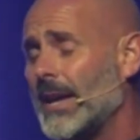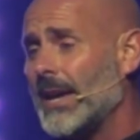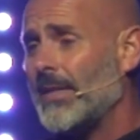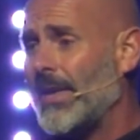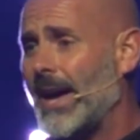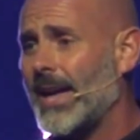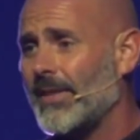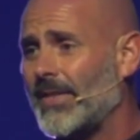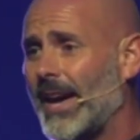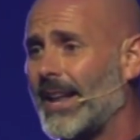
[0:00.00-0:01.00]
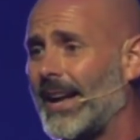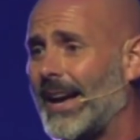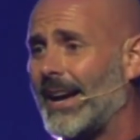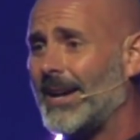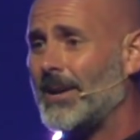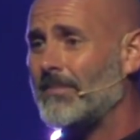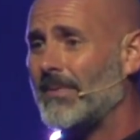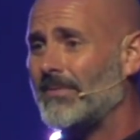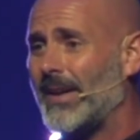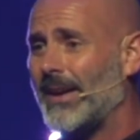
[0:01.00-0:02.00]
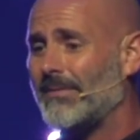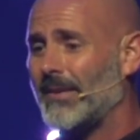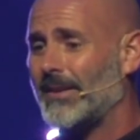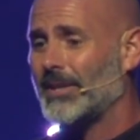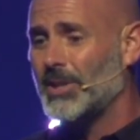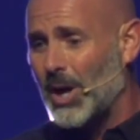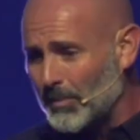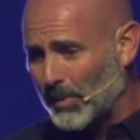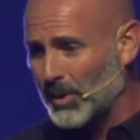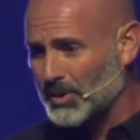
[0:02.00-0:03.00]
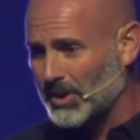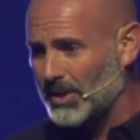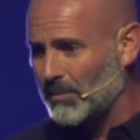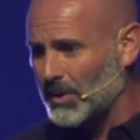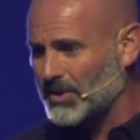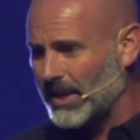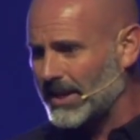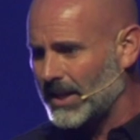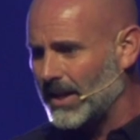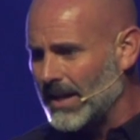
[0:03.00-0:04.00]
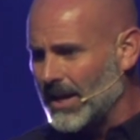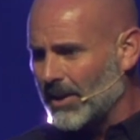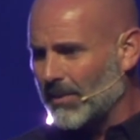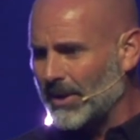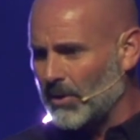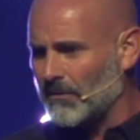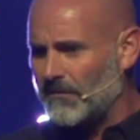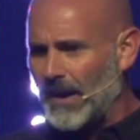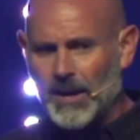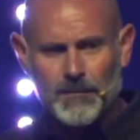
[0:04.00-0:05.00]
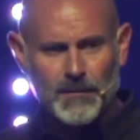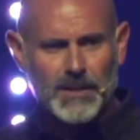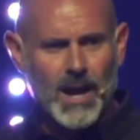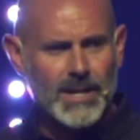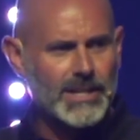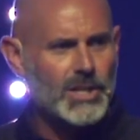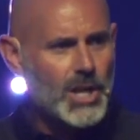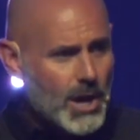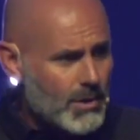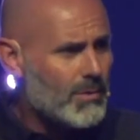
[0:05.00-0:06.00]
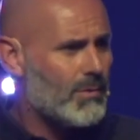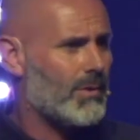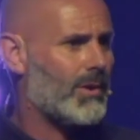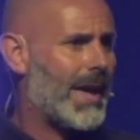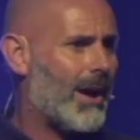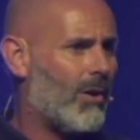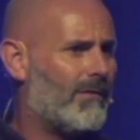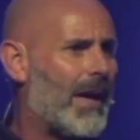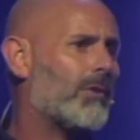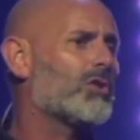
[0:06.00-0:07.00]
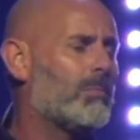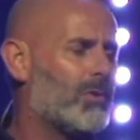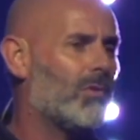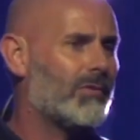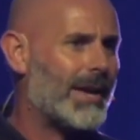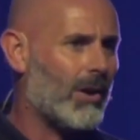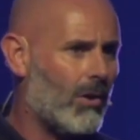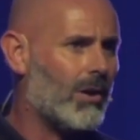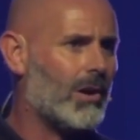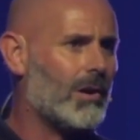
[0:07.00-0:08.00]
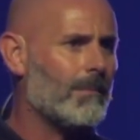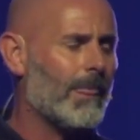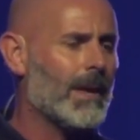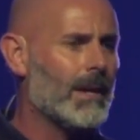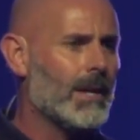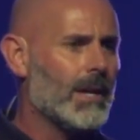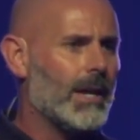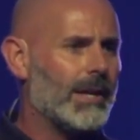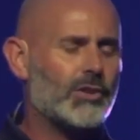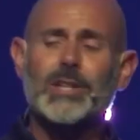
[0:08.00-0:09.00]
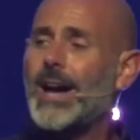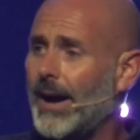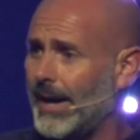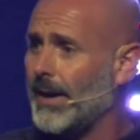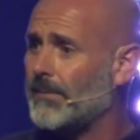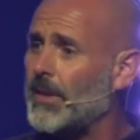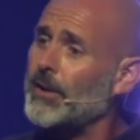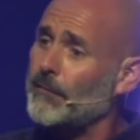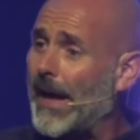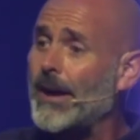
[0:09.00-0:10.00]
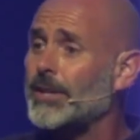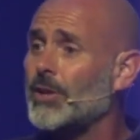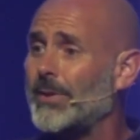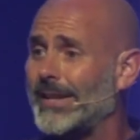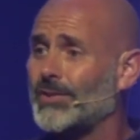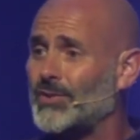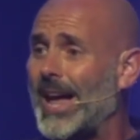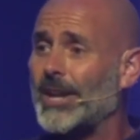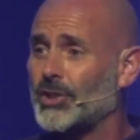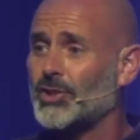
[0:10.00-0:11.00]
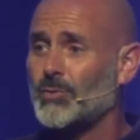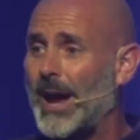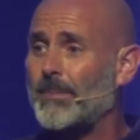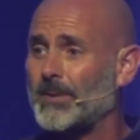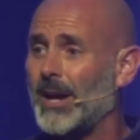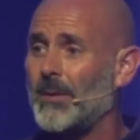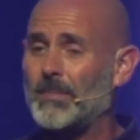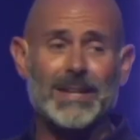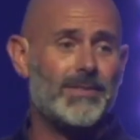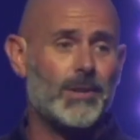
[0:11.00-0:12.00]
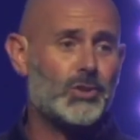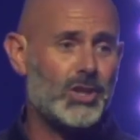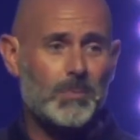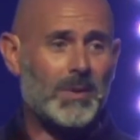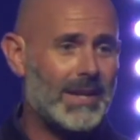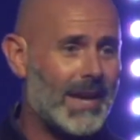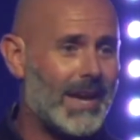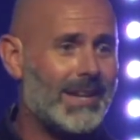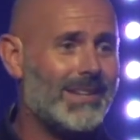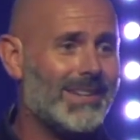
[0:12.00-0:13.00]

that, that, um, that a young person, once they get really on fire for God and know how valuable they are to God, that their value is not just wrapped up in their GPA